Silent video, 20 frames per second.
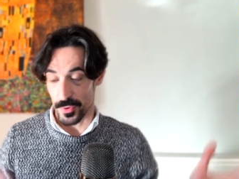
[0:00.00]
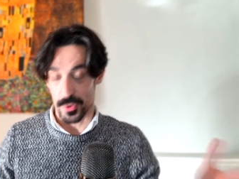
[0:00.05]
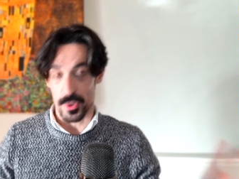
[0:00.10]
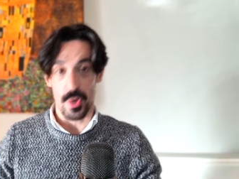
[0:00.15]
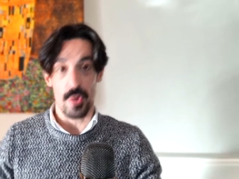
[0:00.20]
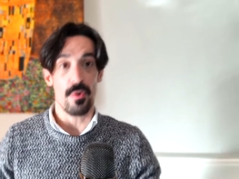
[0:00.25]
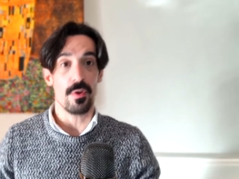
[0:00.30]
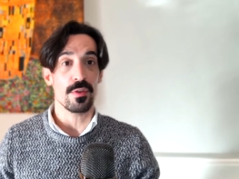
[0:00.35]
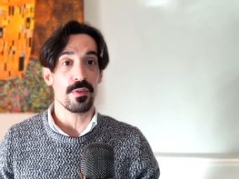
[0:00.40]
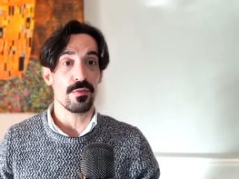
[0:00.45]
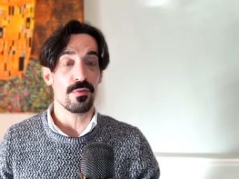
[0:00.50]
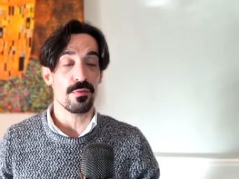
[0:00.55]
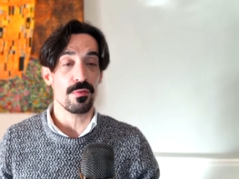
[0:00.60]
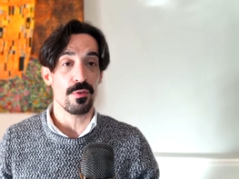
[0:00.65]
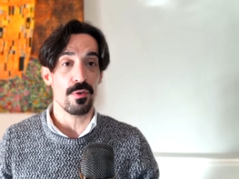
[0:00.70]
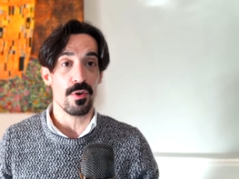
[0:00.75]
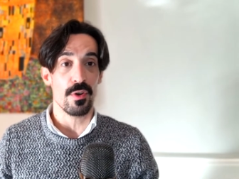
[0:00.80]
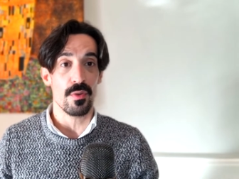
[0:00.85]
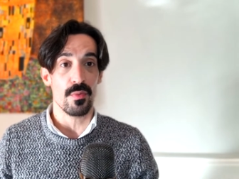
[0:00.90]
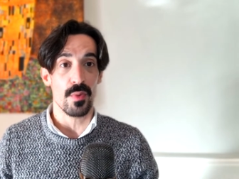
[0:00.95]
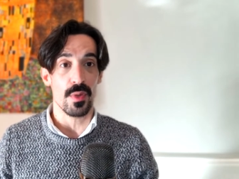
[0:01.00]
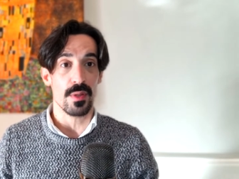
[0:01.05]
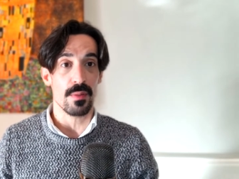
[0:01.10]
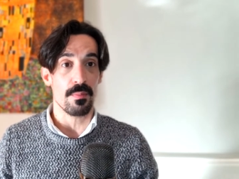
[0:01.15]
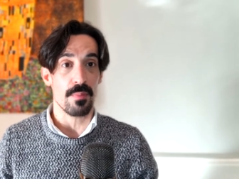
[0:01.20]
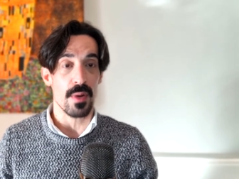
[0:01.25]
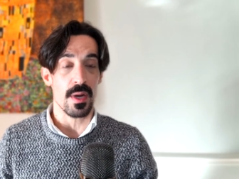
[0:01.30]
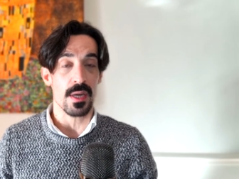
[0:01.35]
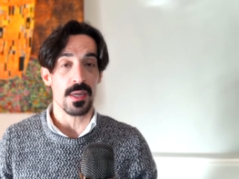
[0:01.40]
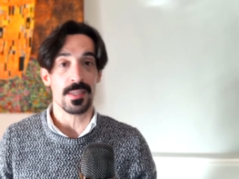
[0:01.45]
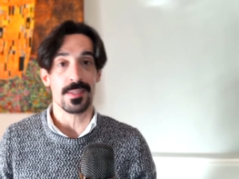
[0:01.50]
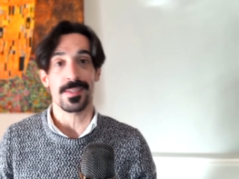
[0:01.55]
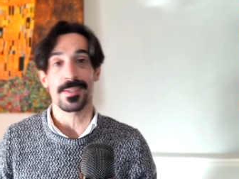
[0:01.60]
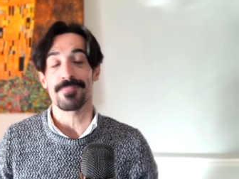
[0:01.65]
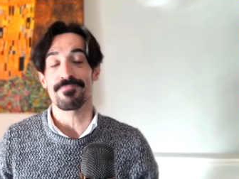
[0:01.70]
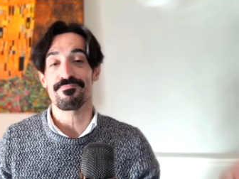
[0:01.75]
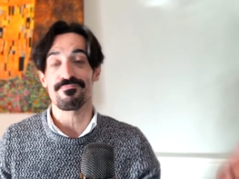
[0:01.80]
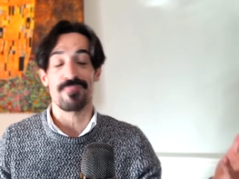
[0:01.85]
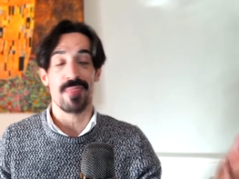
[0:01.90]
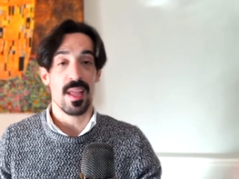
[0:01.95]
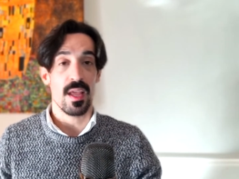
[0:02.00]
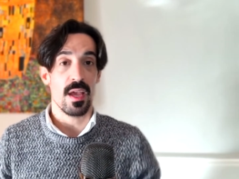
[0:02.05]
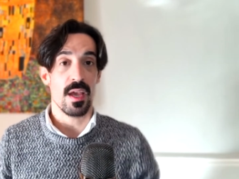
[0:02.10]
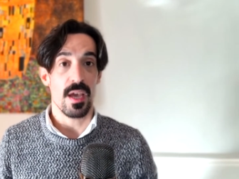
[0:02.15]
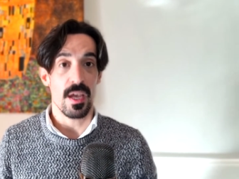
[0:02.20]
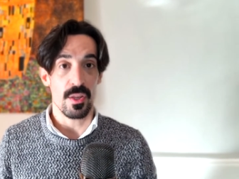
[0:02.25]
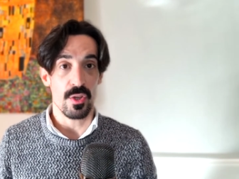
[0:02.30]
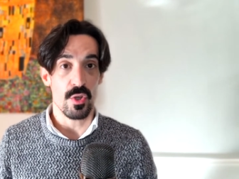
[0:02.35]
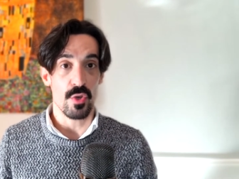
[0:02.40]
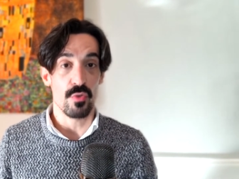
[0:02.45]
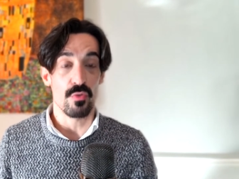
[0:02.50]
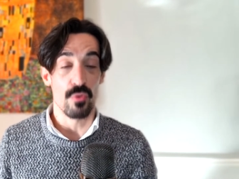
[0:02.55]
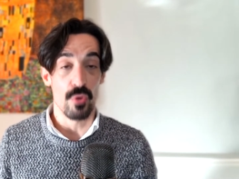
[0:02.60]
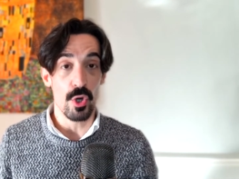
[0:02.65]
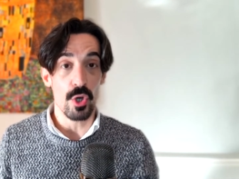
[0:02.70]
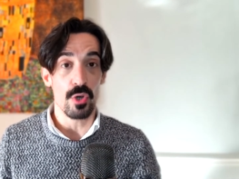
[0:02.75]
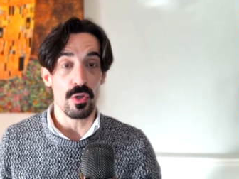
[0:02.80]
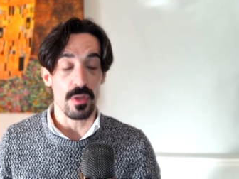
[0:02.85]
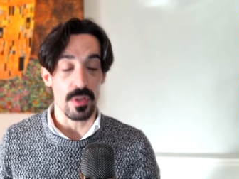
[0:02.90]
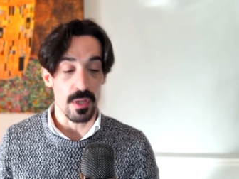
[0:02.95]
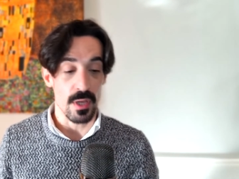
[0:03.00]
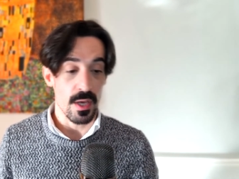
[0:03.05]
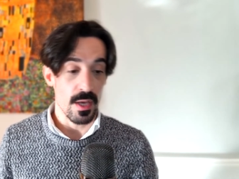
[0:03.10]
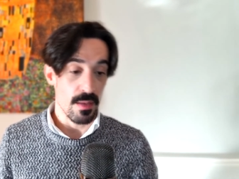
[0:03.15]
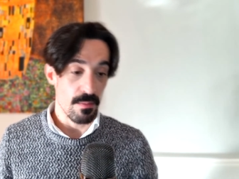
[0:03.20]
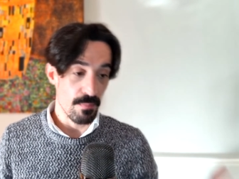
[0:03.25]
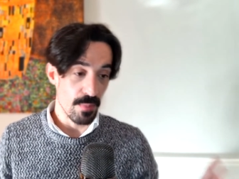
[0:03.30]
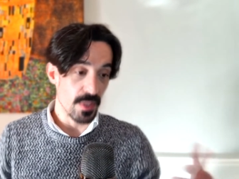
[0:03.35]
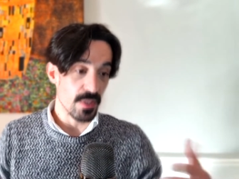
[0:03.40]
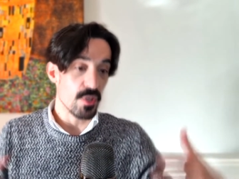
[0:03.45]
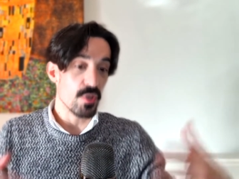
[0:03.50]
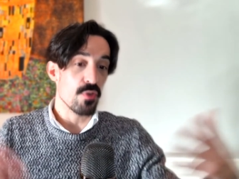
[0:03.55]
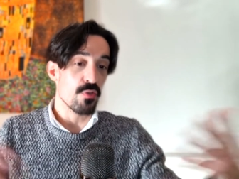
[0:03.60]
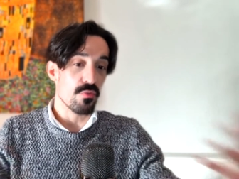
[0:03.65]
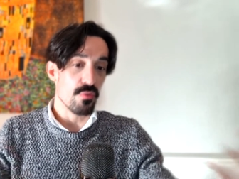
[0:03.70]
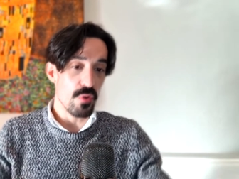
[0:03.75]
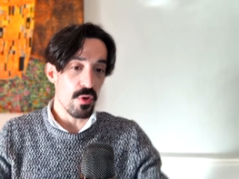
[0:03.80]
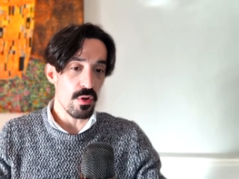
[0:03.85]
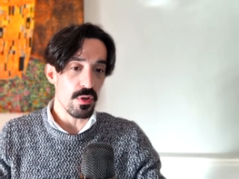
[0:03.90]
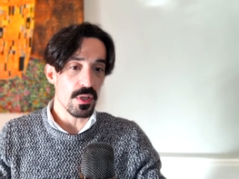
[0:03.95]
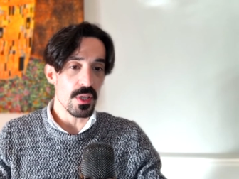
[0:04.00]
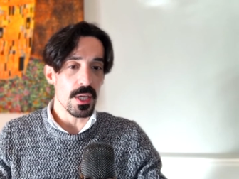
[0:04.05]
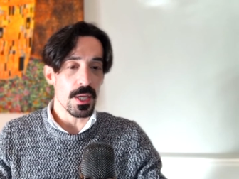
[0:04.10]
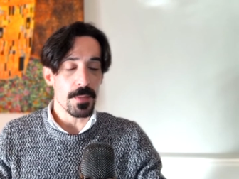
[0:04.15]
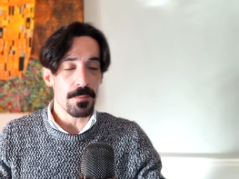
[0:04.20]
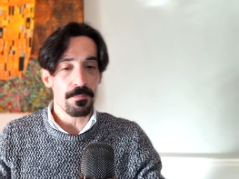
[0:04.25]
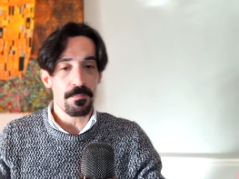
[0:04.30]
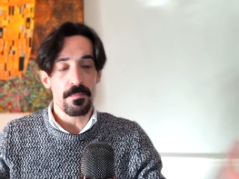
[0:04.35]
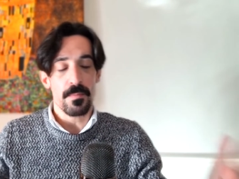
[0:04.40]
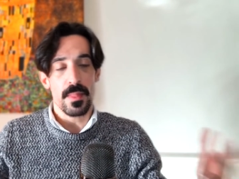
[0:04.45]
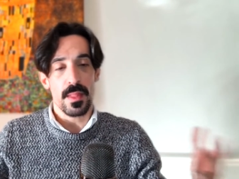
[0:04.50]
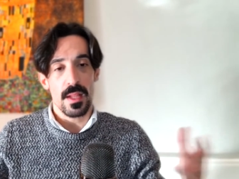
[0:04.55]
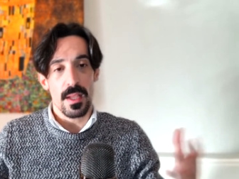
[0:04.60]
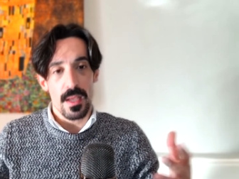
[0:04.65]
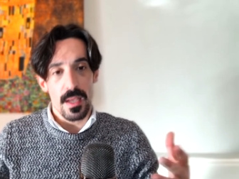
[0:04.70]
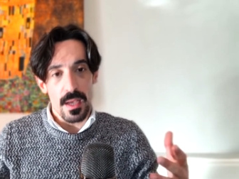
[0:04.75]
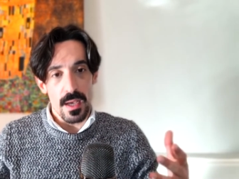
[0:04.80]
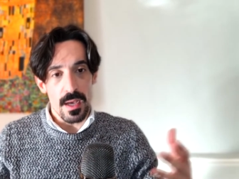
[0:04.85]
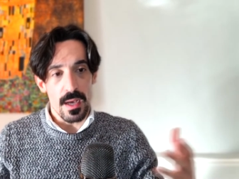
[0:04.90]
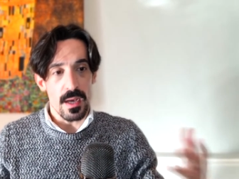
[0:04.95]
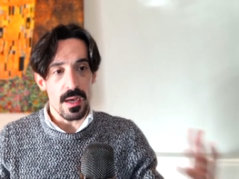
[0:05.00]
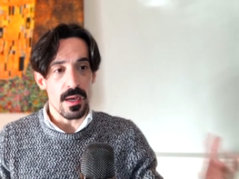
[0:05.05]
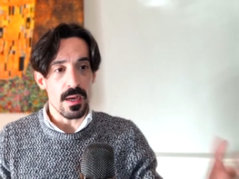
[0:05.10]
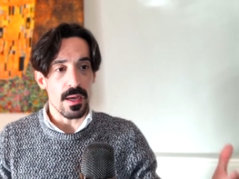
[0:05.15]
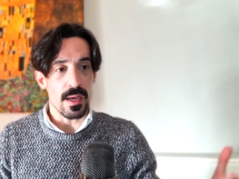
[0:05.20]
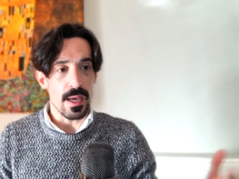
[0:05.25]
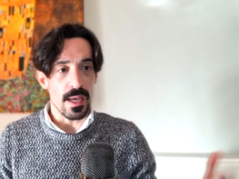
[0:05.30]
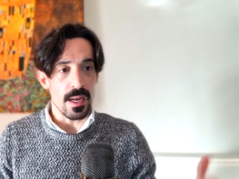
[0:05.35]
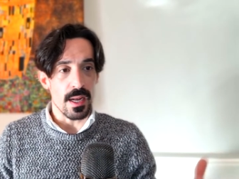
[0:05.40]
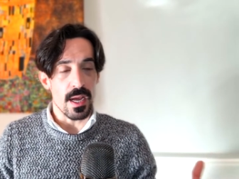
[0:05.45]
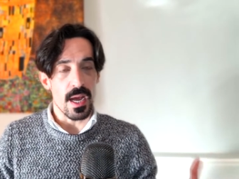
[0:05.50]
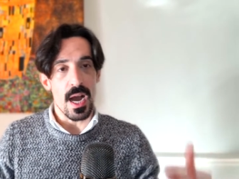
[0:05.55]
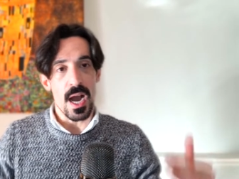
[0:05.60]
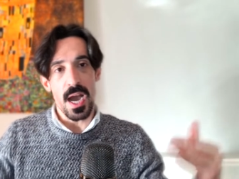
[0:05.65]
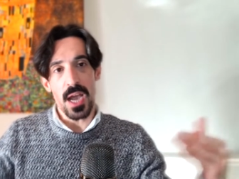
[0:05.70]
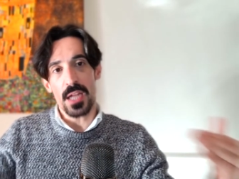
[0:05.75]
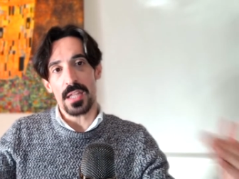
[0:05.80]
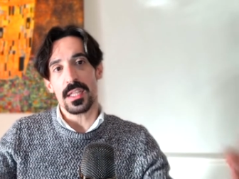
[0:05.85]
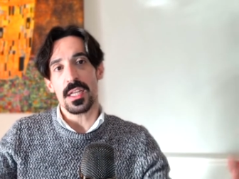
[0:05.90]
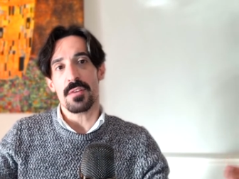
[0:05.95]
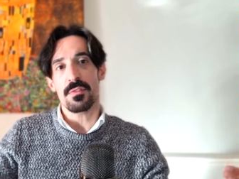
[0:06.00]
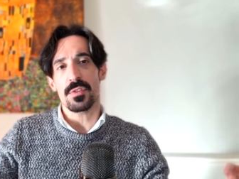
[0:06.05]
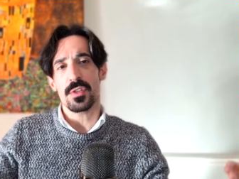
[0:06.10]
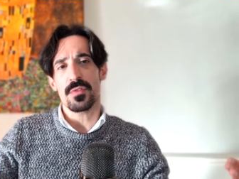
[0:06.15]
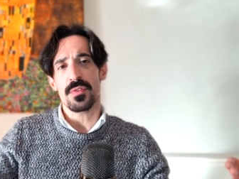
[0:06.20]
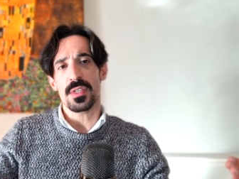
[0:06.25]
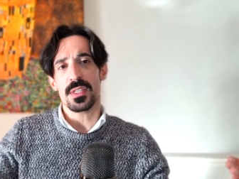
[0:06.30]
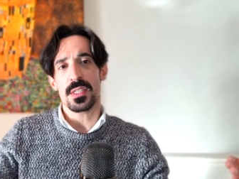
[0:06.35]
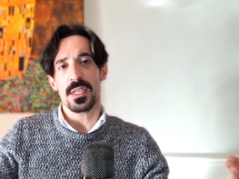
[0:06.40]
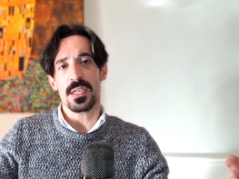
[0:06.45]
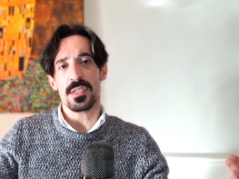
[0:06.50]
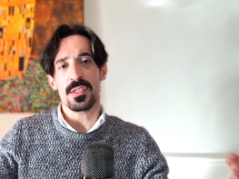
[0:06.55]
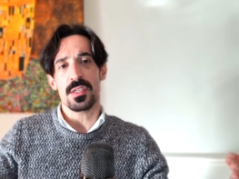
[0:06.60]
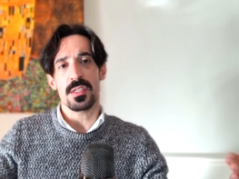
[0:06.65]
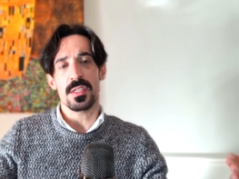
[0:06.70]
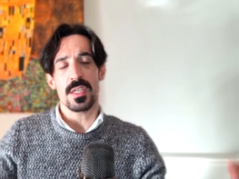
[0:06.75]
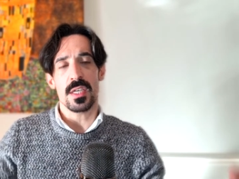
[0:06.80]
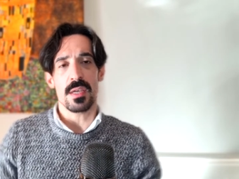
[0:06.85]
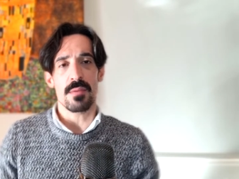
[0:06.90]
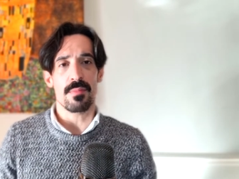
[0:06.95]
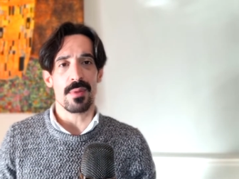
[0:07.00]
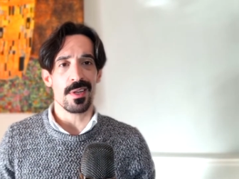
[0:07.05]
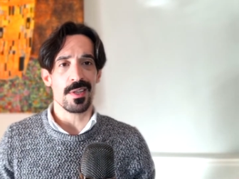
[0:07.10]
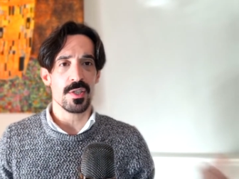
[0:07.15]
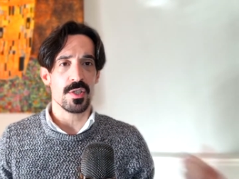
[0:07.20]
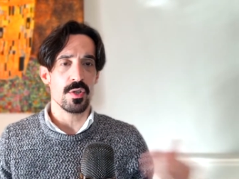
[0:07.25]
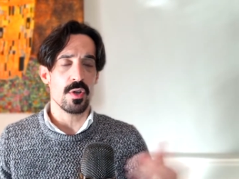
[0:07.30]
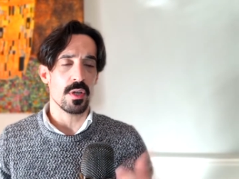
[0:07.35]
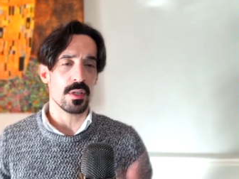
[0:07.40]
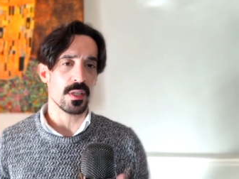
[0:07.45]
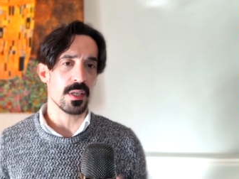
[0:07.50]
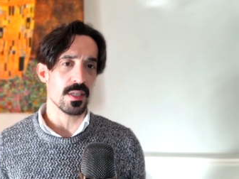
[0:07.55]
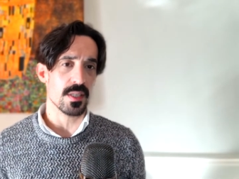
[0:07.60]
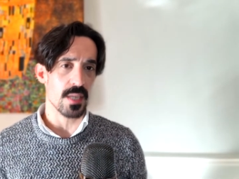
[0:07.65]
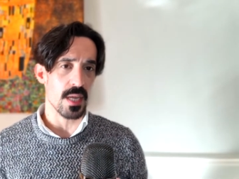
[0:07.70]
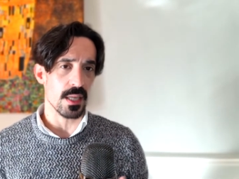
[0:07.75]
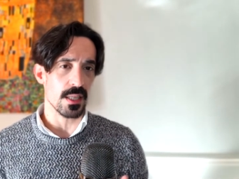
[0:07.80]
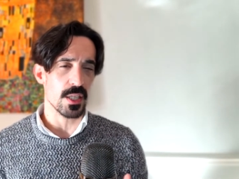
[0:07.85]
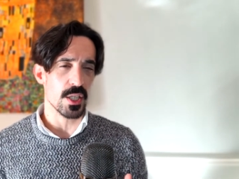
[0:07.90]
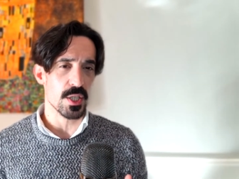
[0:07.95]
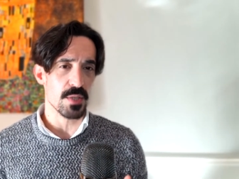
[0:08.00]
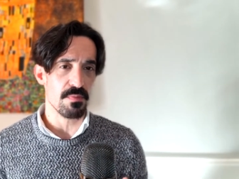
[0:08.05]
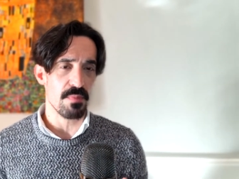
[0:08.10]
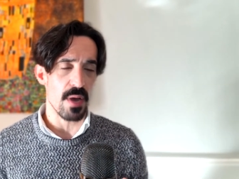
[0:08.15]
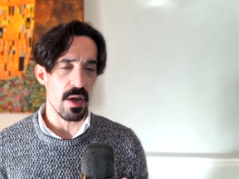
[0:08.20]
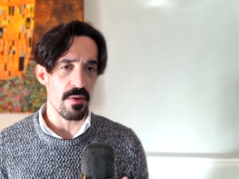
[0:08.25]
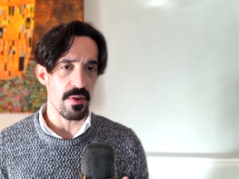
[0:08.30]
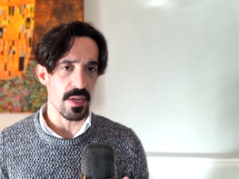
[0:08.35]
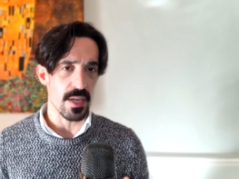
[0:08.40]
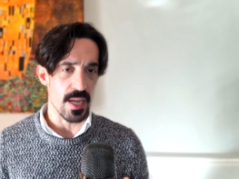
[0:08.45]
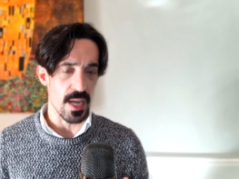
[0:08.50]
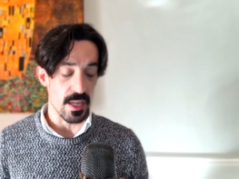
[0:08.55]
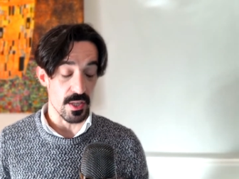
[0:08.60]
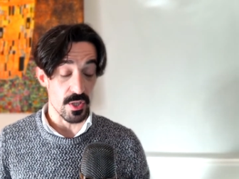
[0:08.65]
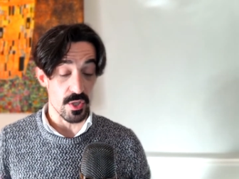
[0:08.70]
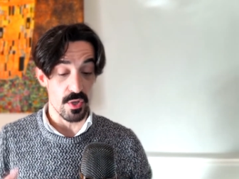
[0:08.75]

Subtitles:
go on the floor with a partner and you roll, but you're rolling at a higher level of intensity, but it's not exactly sparring yet.